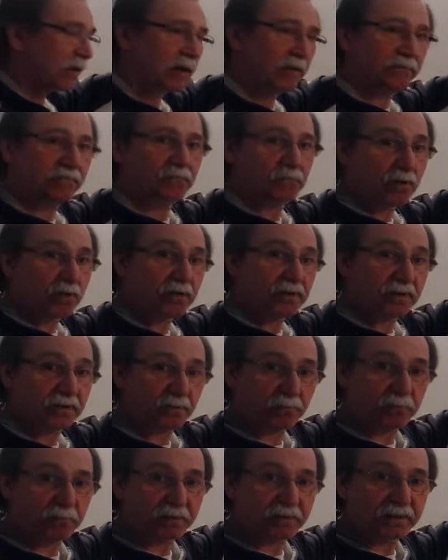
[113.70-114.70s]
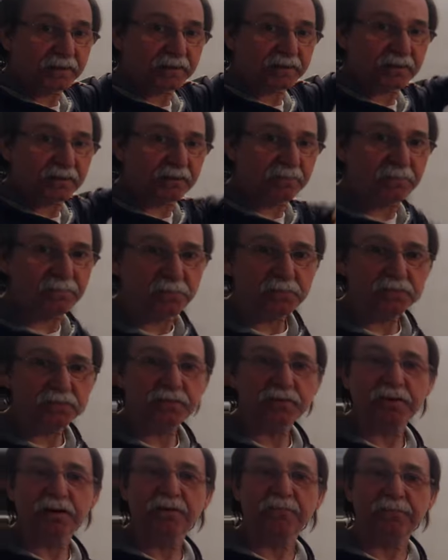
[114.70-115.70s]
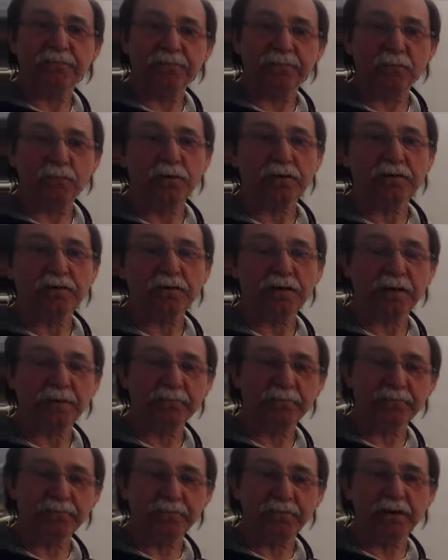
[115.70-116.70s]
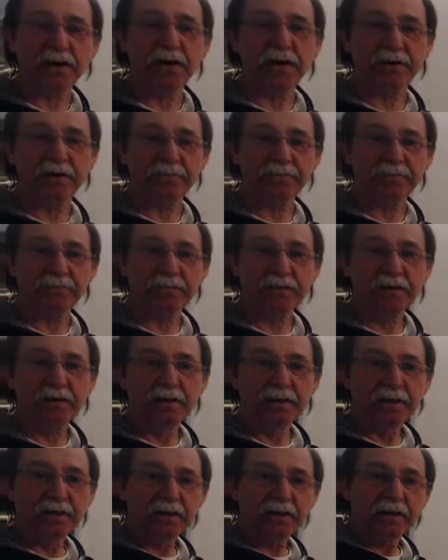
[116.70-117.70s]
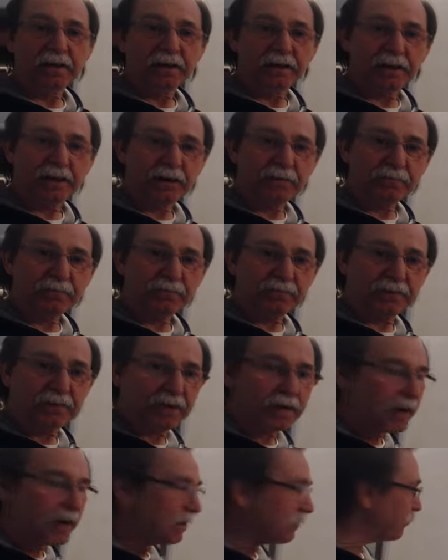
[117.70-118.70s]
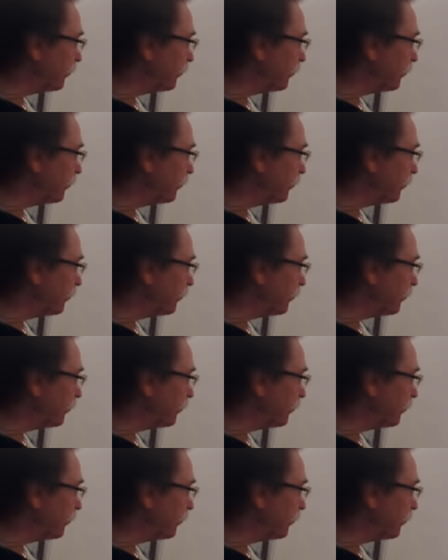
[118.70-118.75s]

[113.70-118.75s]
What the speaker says: have 20, only it's in the version of 4 times 5. Now, can I